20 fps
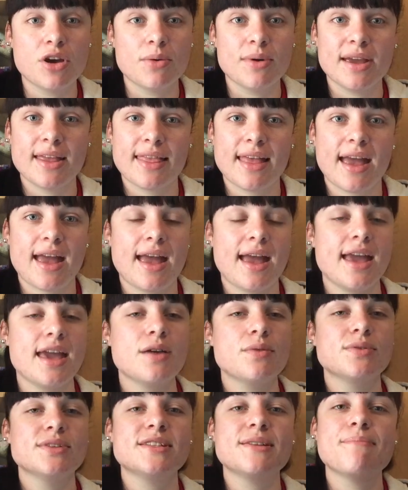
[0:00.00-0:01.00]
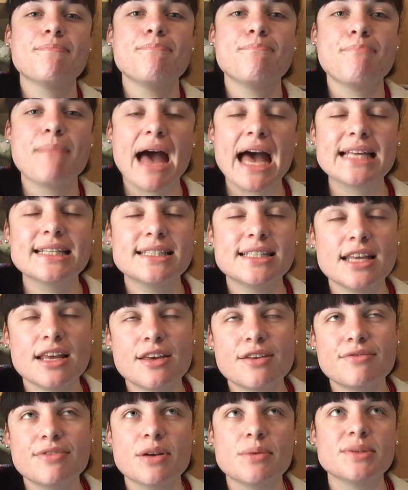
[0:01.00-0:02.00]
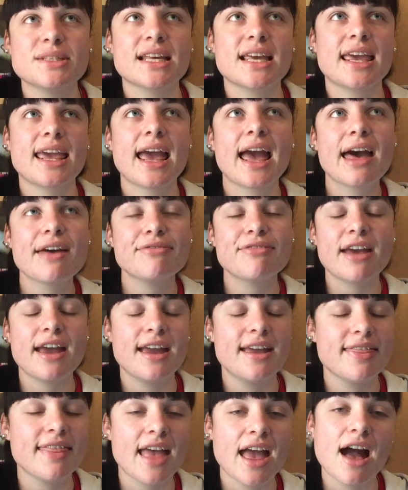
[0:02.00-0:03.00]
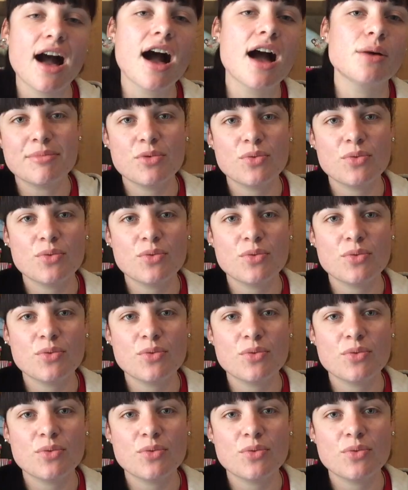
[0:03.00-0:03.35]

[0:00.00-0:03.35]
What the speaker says: going there. It was massive. There was a cafe in there.